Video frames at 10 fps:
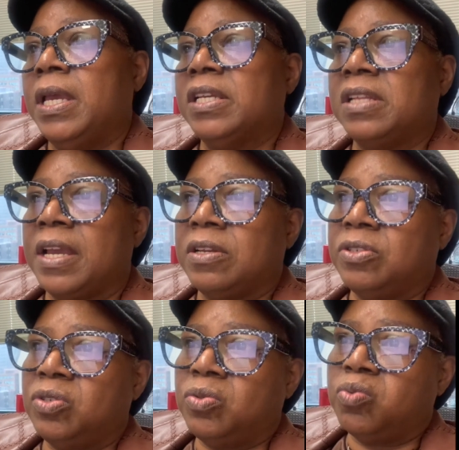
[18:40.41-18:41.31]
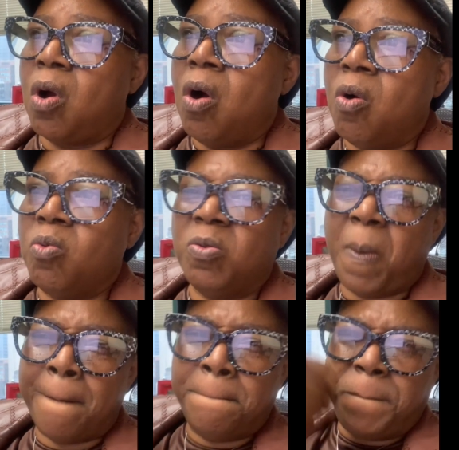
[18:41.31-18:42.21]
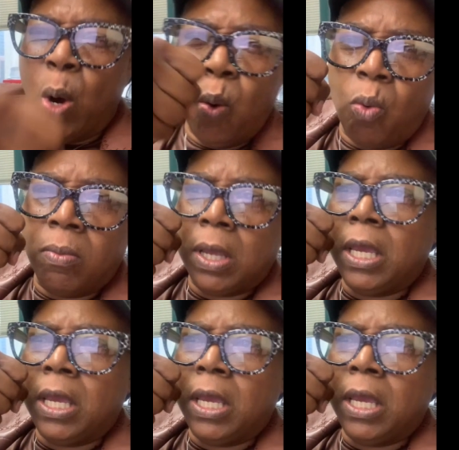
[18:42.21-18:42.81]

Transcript: it's like a strong boom